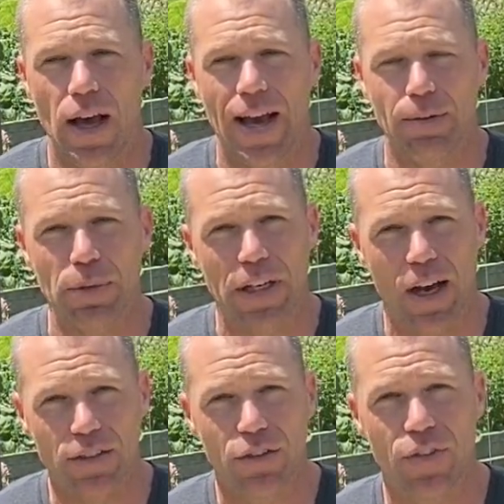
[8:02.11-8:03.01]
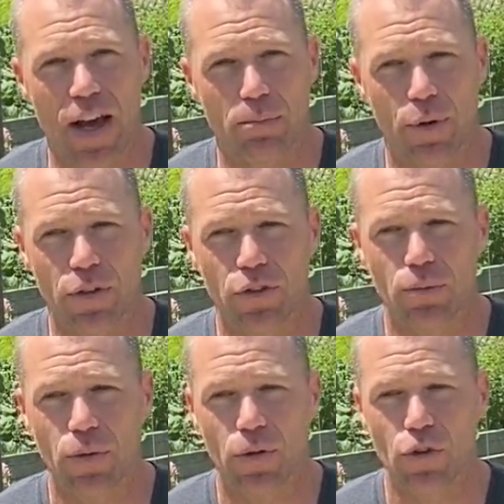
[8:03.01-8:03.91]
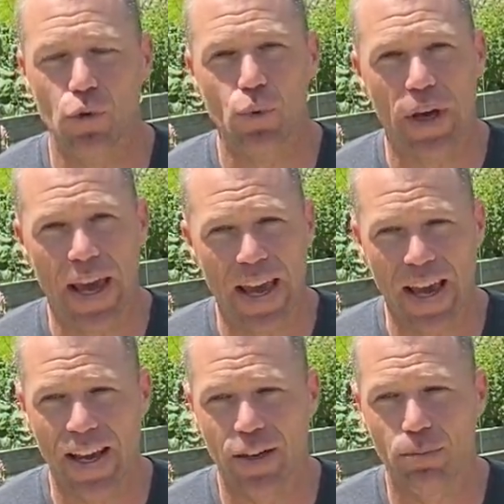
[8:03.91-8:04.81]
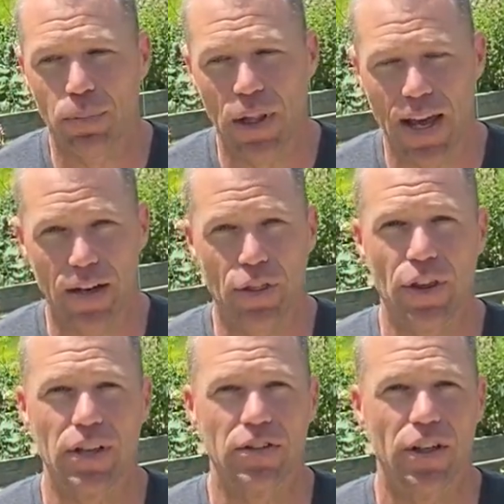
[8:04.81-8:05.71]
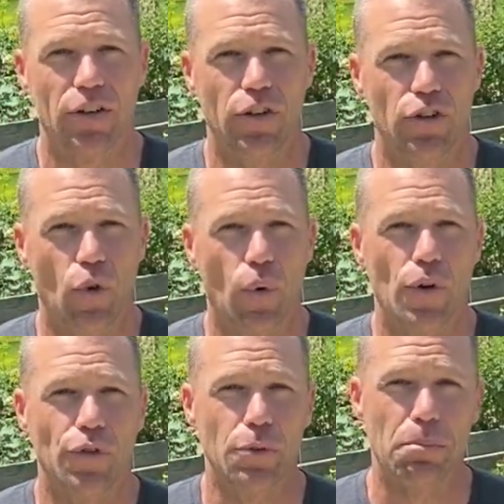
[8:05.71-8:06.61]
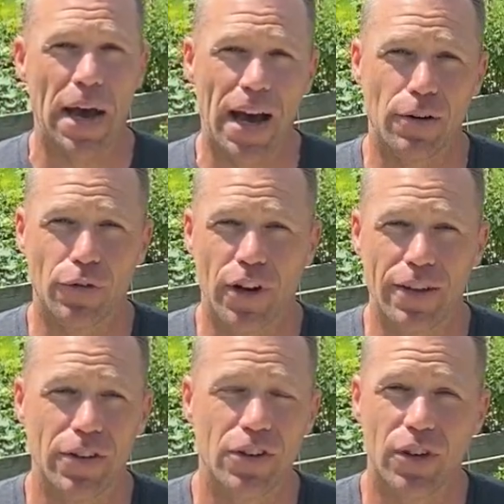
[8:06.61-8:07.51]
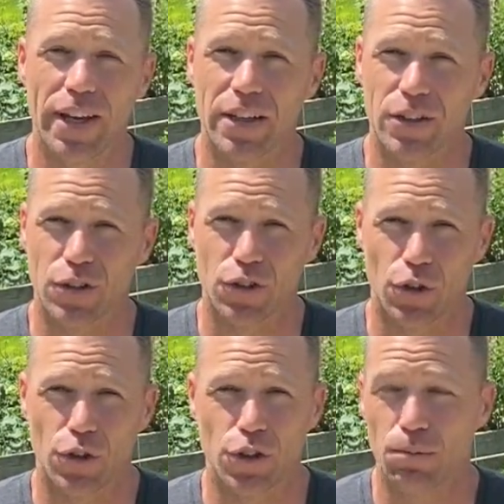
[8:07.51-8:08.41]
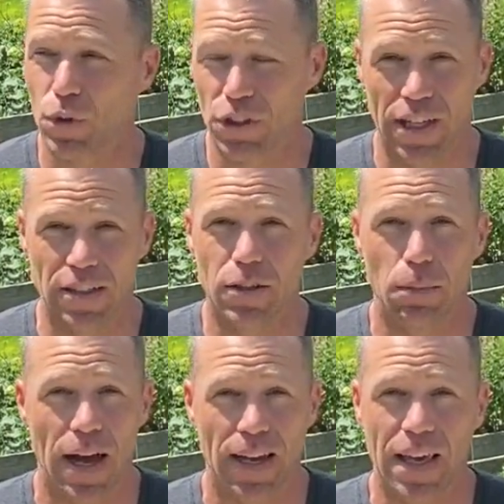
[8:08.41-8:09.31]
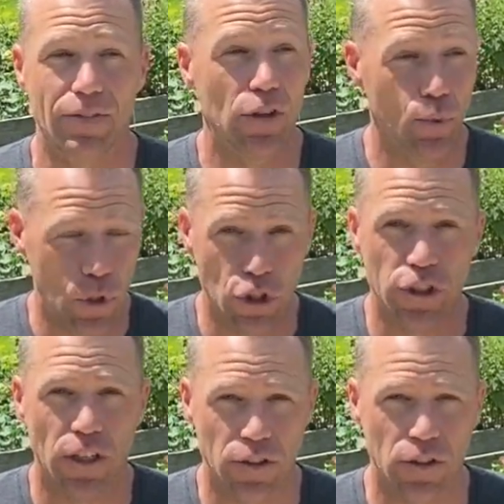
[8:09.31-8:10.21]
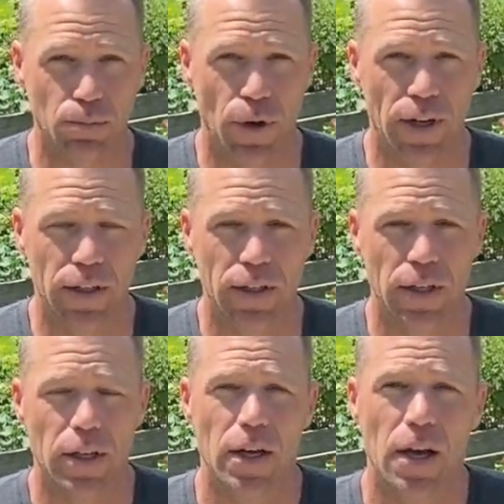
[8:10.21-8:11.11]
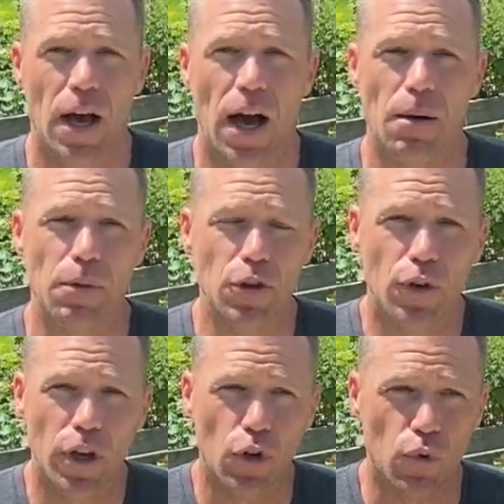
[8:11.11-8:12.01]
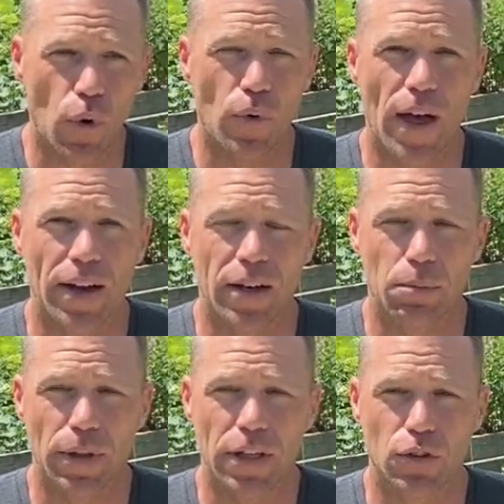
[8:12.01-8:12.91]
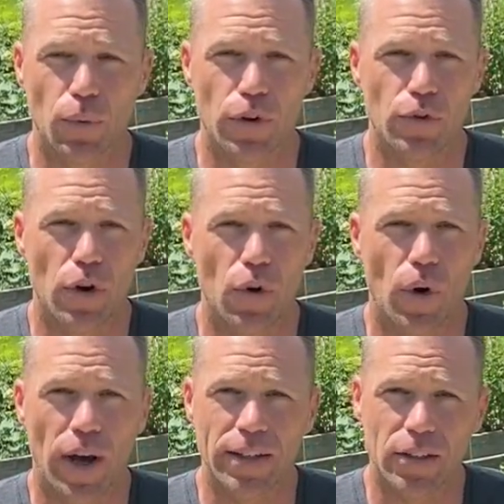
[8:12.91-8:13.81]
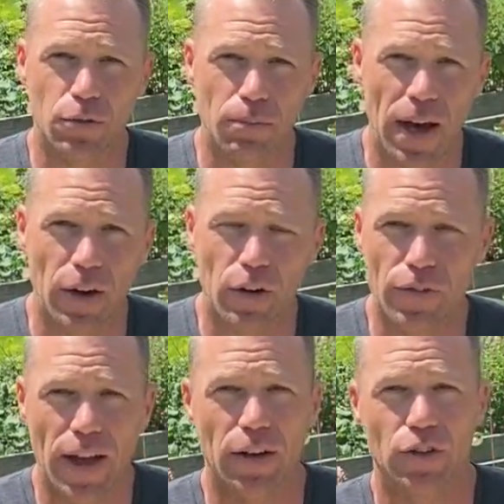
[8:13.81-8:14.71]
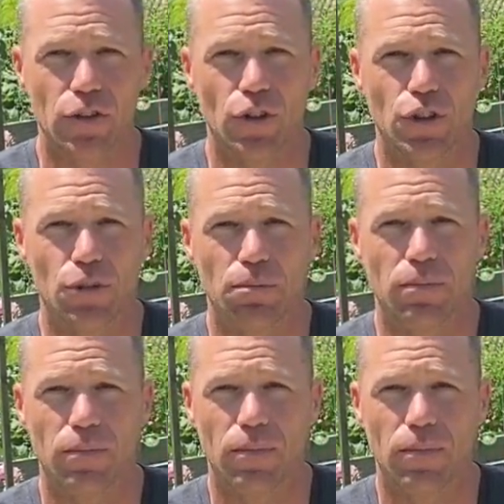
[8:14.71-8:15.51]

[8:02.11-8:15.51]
And because of that principle, you can plant things that are notoriously bad for aphids, like nasturtium, which gets the black aphid, which does spread. But you can grow that in a place where you know it doesn't matter if that nasturtium